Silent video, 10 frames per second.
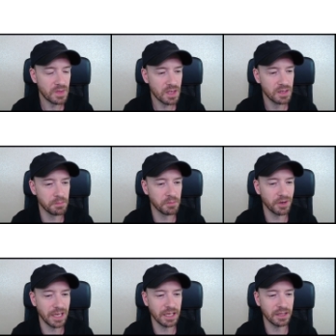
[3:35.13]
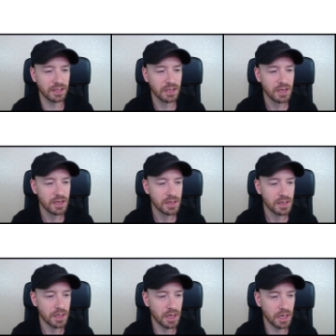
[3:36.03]
Number eight,
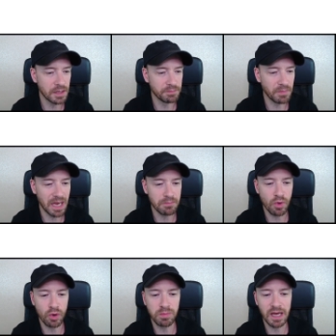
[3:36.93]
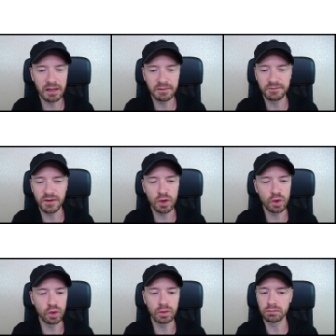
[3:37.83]
uh, my mobile
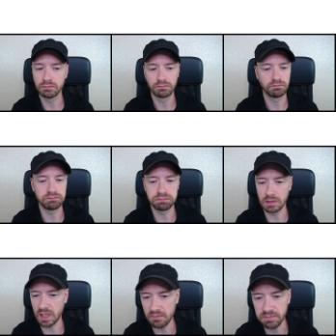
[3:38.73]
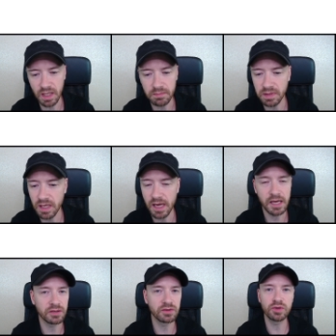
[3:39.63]
phone, blah, blah, blah. I
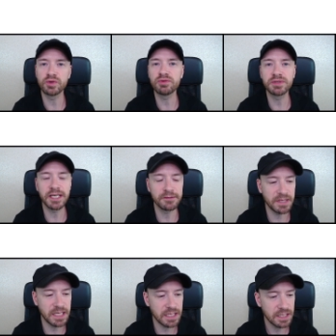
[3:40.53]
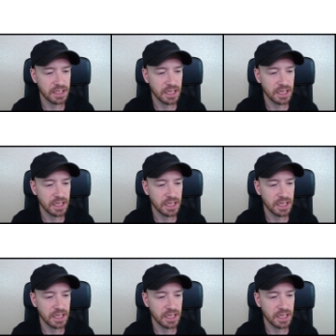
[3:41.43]
don't know. You tell me.